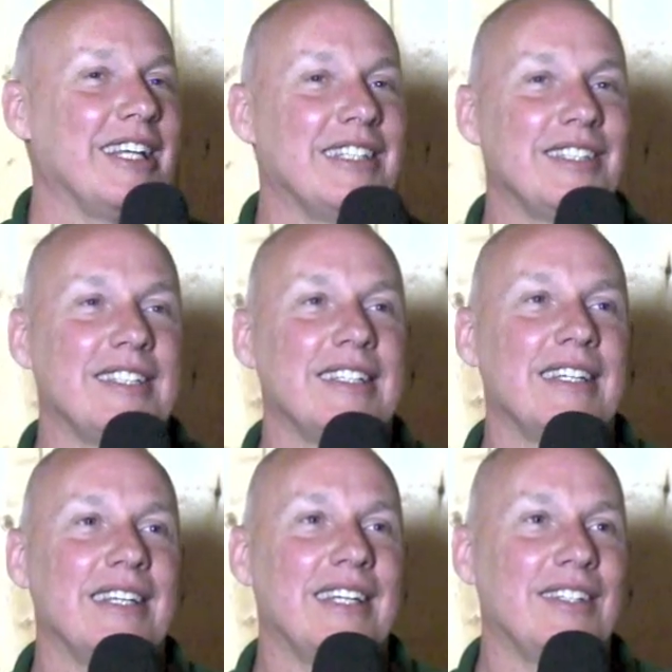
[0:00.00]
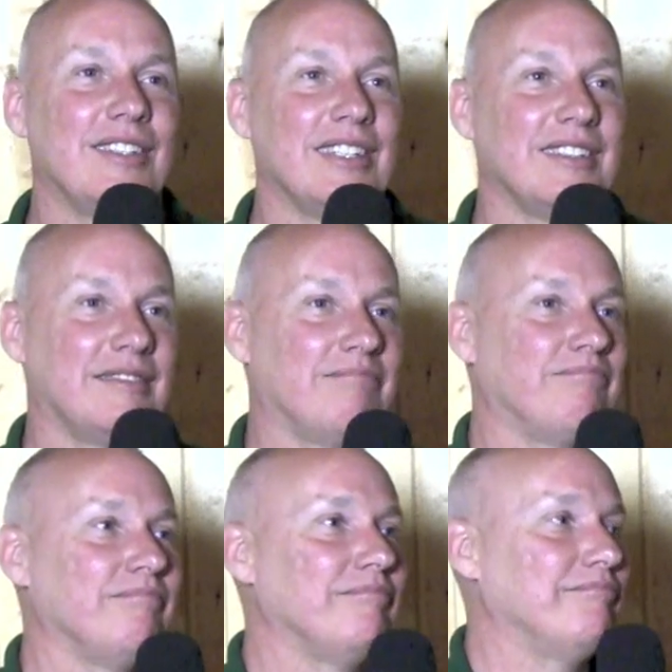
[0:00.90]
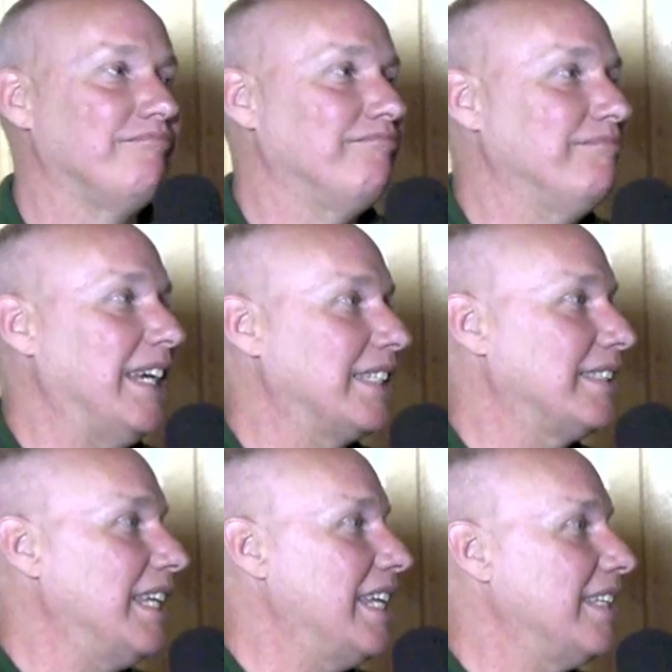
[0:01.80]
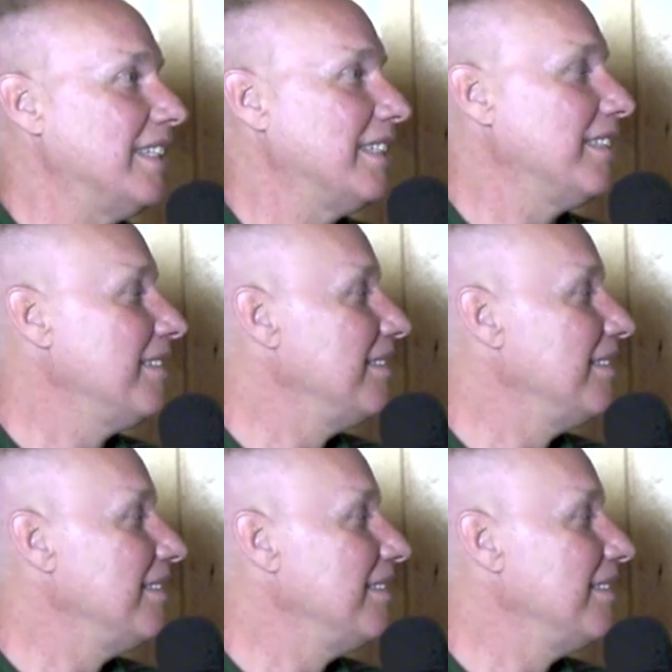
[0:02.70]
It's it just extends.